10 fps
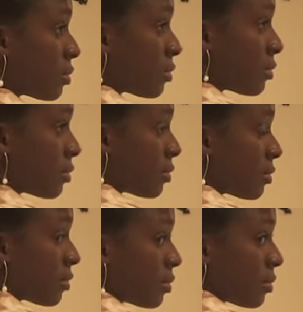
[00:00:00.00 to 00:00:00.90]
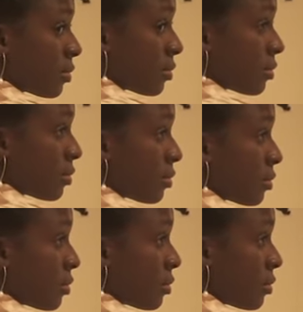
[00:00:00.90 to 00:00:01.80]

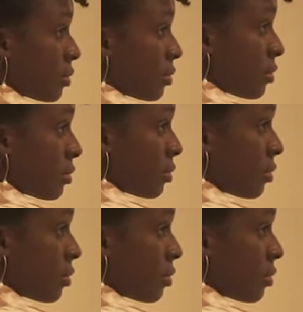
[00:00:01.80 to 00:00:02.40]
(no one is talking)